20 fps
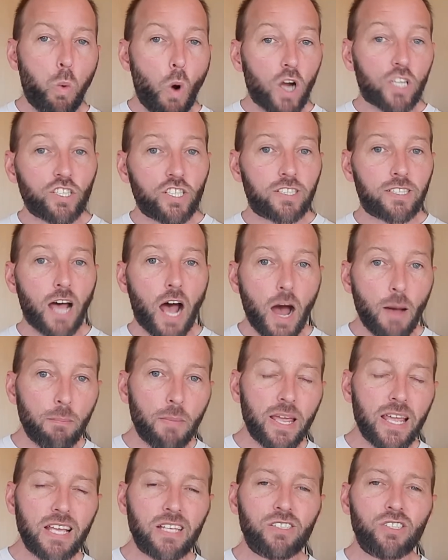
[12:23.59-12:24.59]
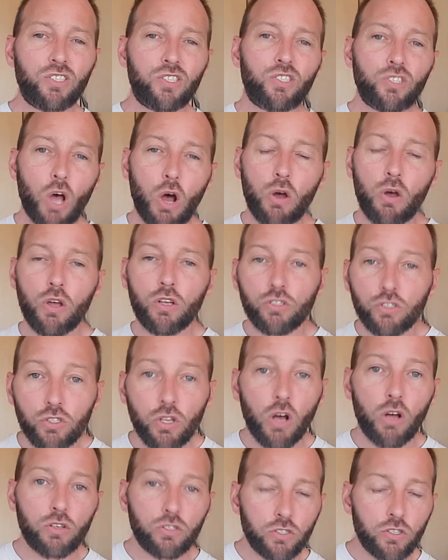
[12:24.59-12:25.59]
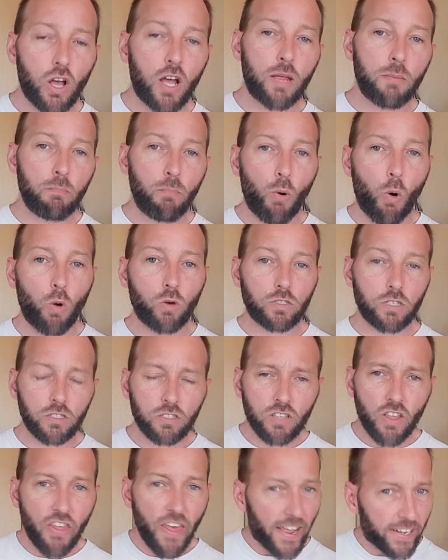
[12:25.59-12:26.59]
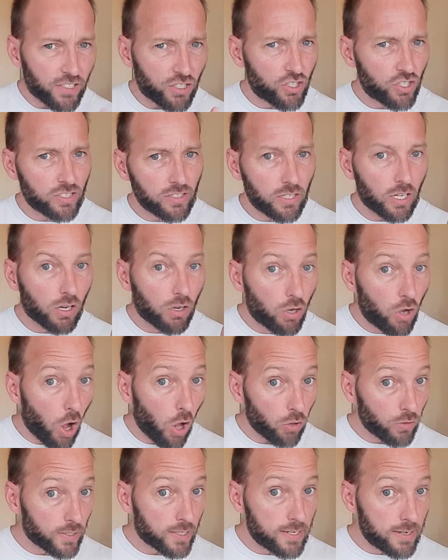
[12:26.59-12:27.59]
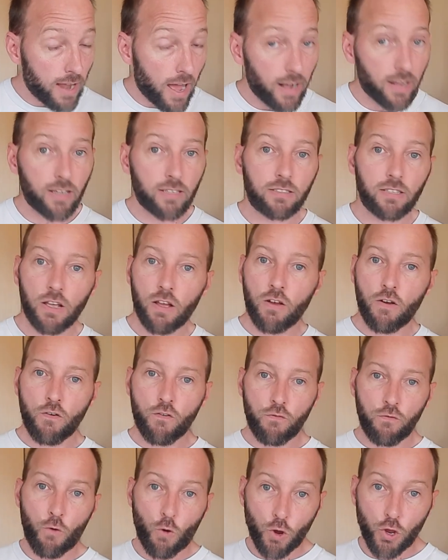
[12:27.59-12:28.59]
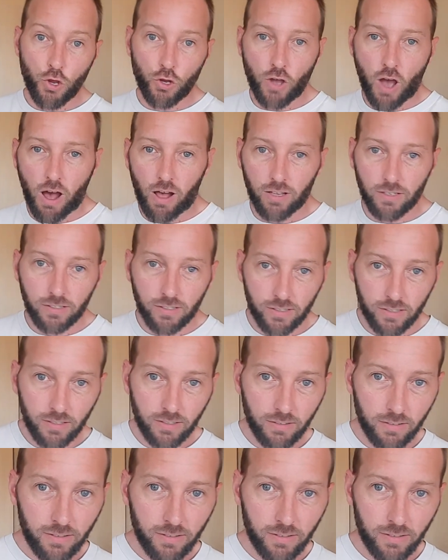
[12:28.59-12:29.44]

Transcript: Watch time is so, so, so important. So that's just a golden nugget for you guys.